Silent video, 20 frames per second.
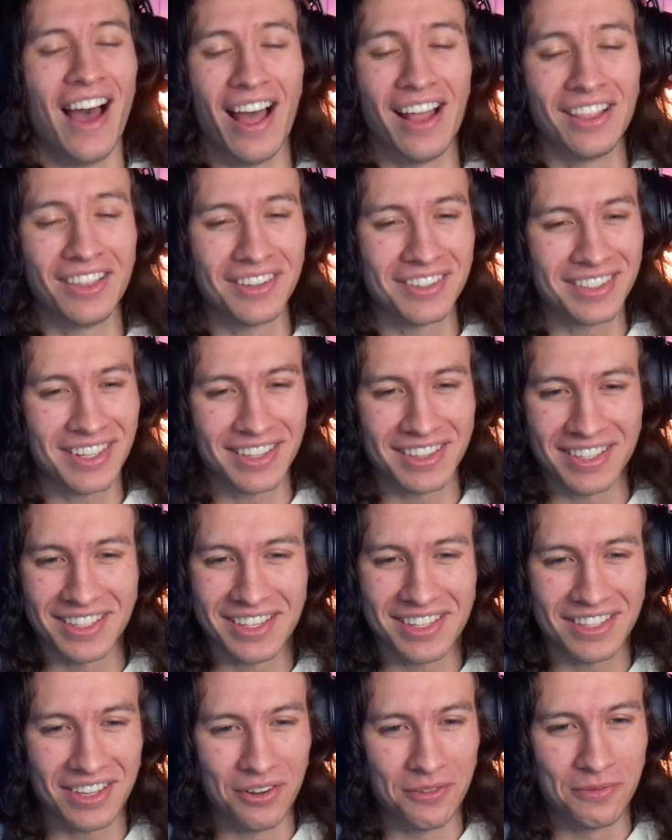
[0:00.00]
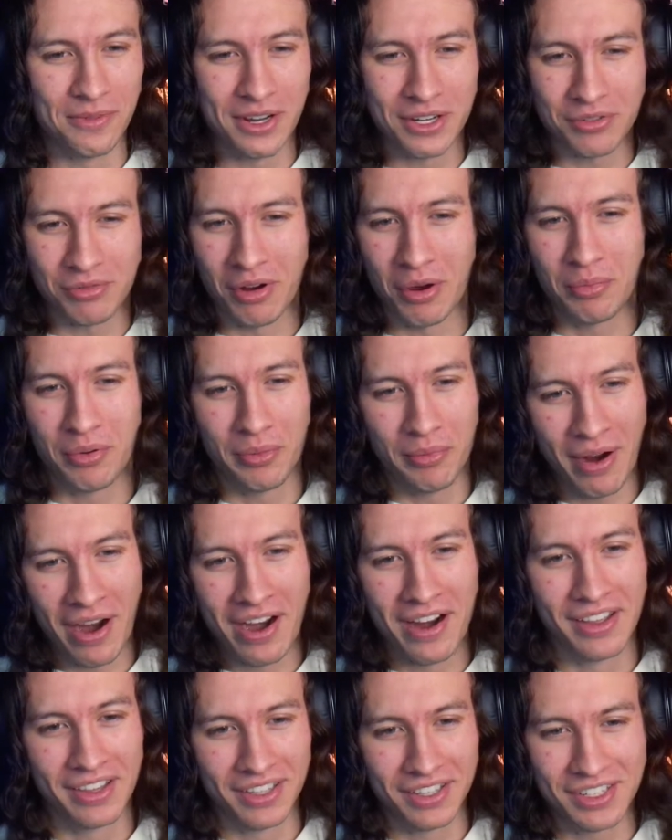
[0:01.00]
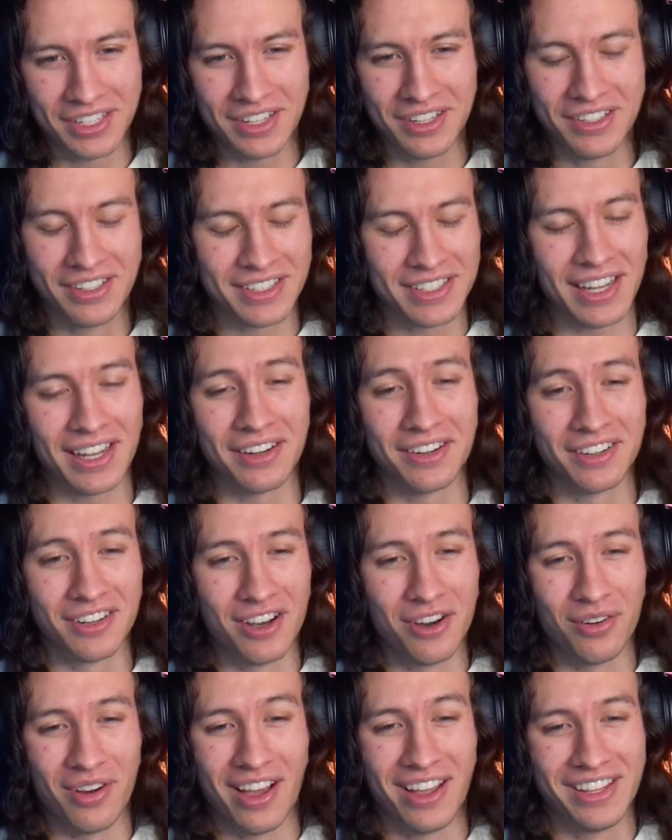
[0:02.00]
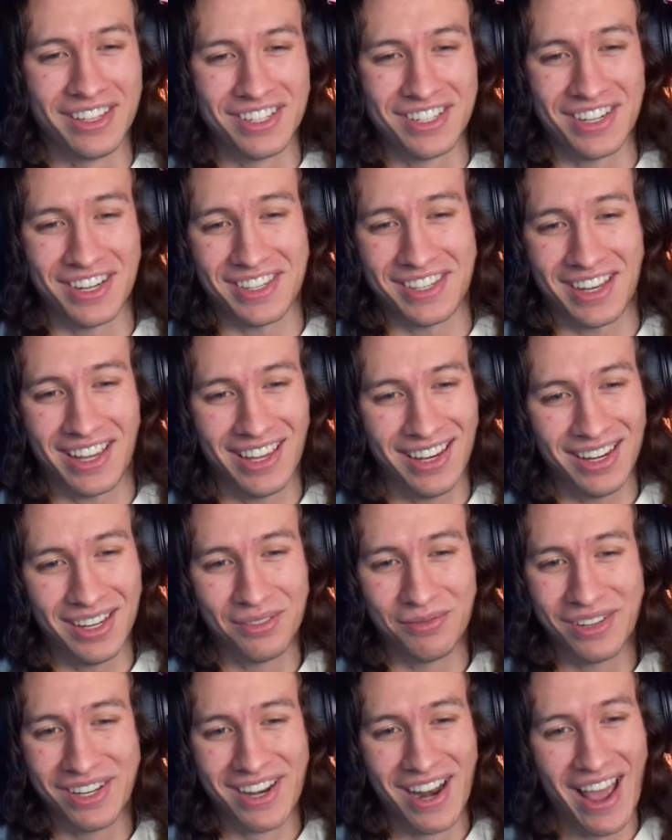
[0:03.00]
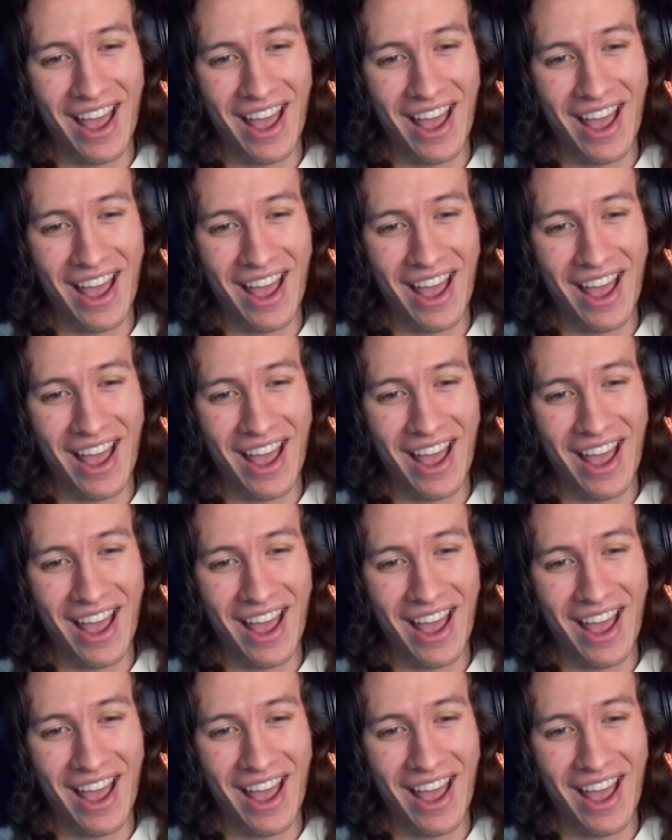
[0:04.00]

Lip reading: looked at this so much while preparing the tier list. I don't know why it's just getting me now.